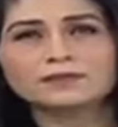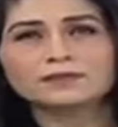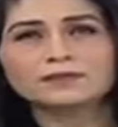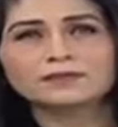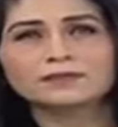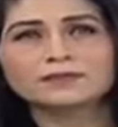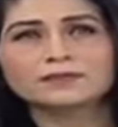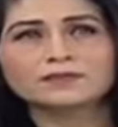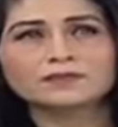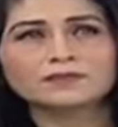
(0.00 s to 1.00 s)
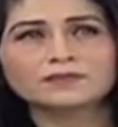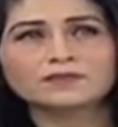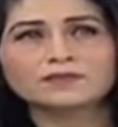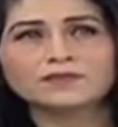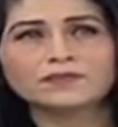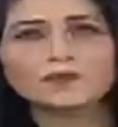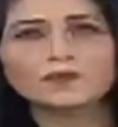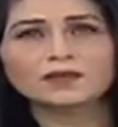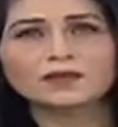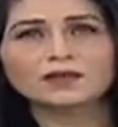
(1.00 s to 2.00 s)

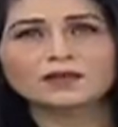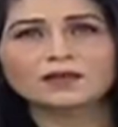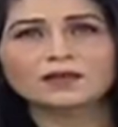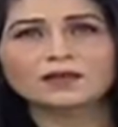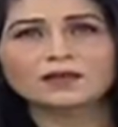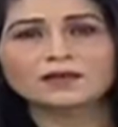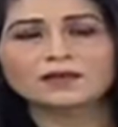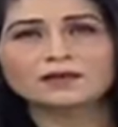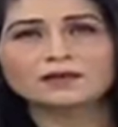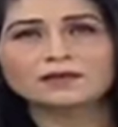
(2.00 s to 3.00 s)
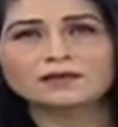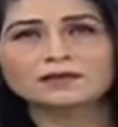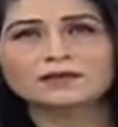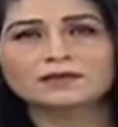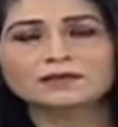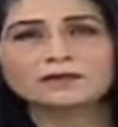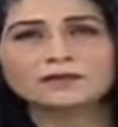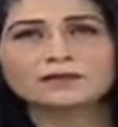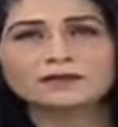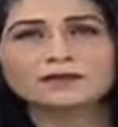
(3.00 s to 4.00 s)

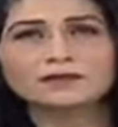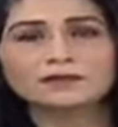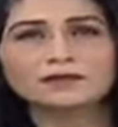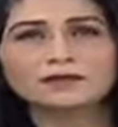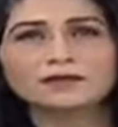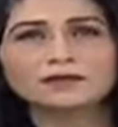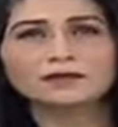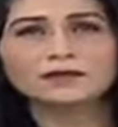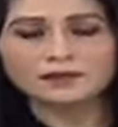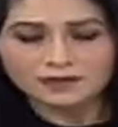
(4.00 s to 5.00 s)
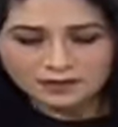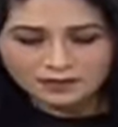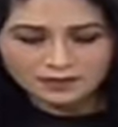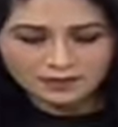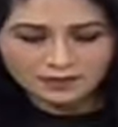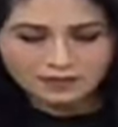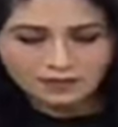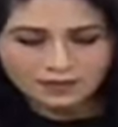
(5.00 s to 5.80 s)
This person isn't speaking.